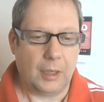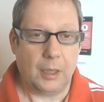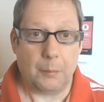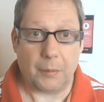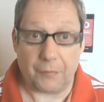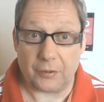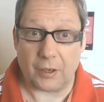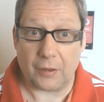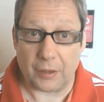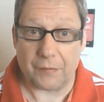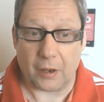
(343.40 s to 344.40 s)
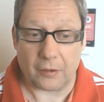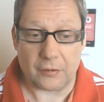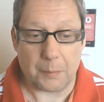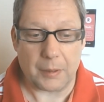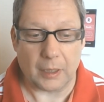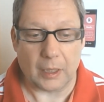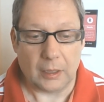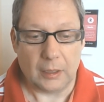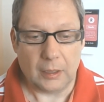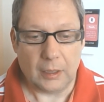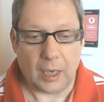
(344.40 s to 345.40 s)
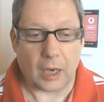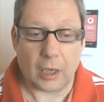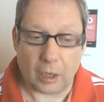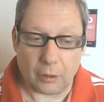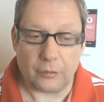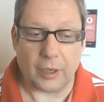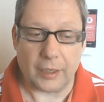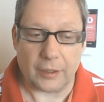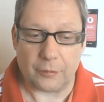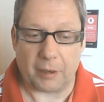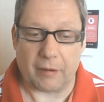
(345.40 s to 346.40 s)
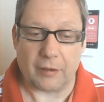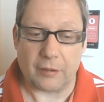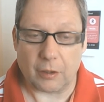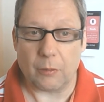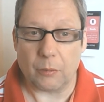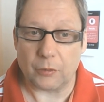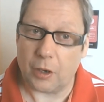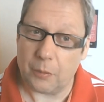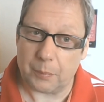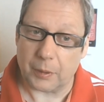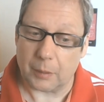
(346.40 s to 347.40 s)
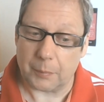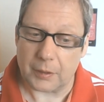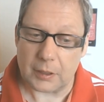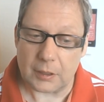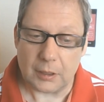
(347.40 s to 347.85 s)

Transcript: but for something far simpler and closer in spirit to Google's own purpose,